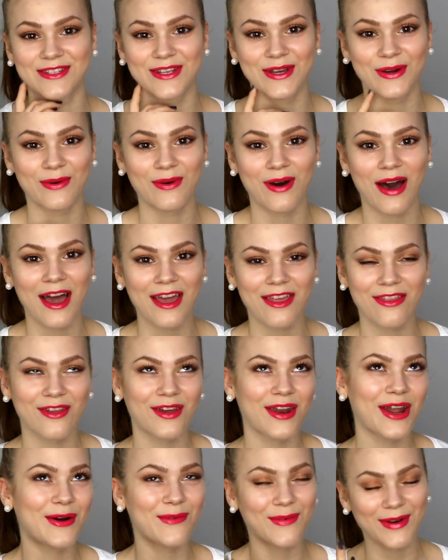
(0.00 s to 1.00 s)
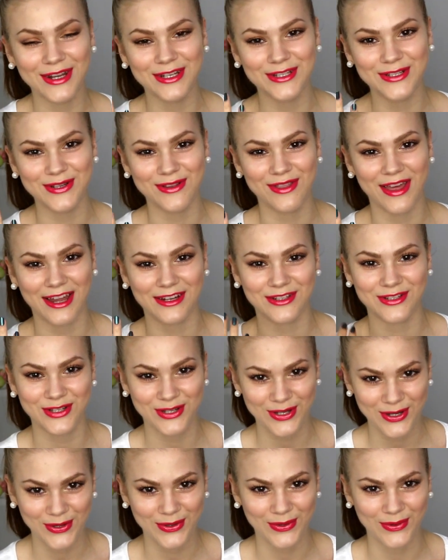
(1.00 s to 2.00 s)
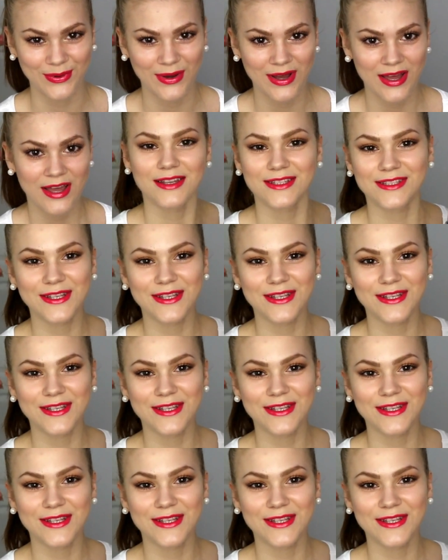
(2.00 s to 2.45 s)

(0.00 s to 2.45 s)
so I thought I want to do that too.